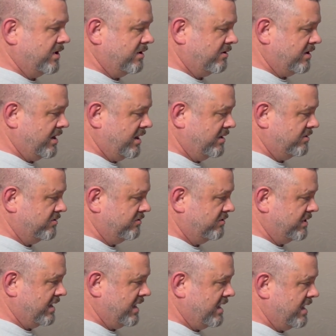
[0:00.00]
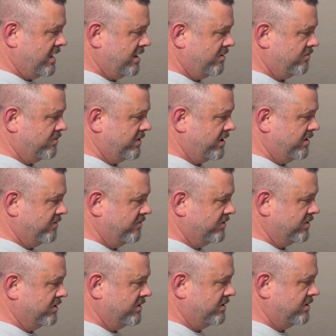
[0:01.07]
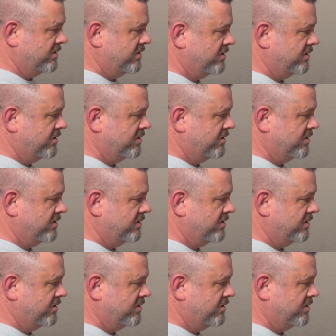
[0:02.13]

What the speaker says: Okay through that. One over the